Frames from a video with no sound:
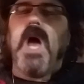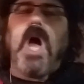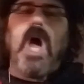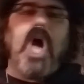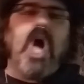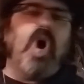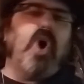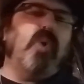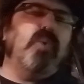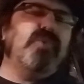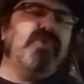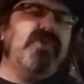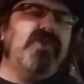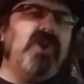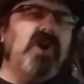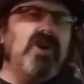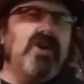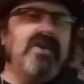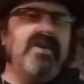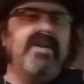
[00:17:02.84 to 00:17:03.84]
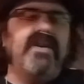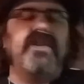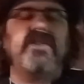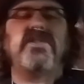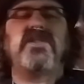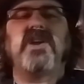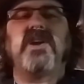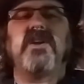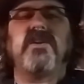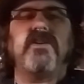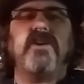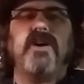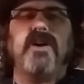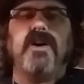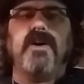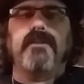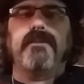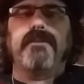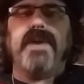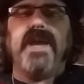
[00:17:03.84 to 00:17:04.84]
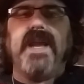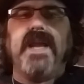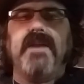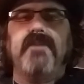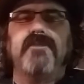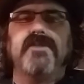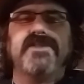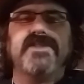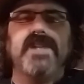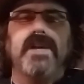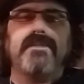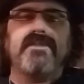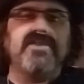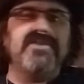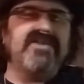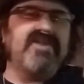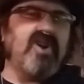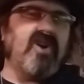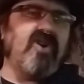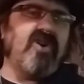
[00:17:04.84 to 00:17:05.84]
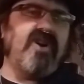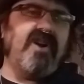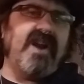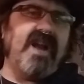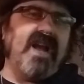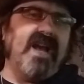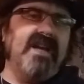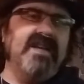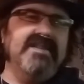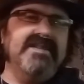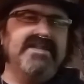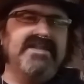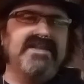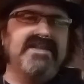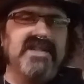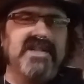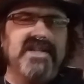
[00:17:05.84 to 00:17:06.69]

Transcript: Oh, their pain receptors aren't as